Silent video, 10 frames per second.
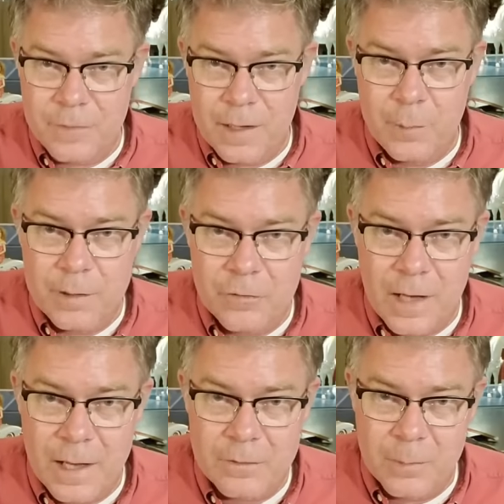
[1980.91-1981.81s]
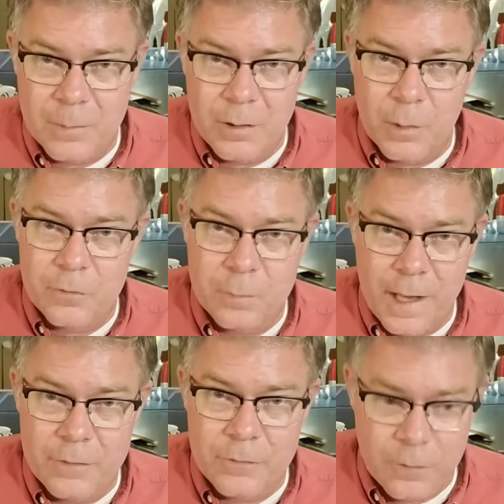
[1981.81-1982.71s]
They reached out to me to want to
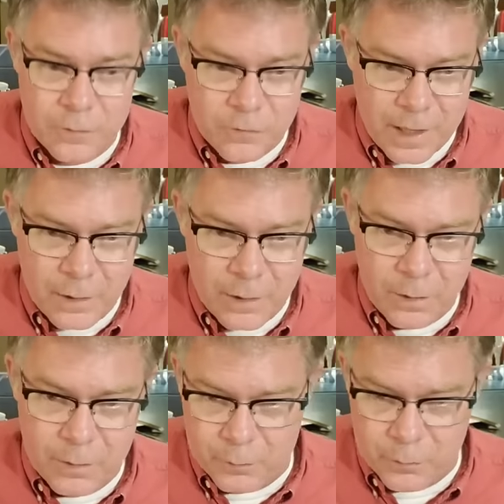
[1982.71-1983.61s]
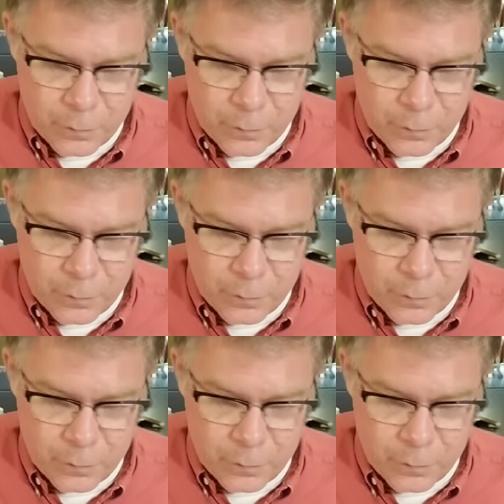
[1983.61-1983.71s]
sponsor the channel or do an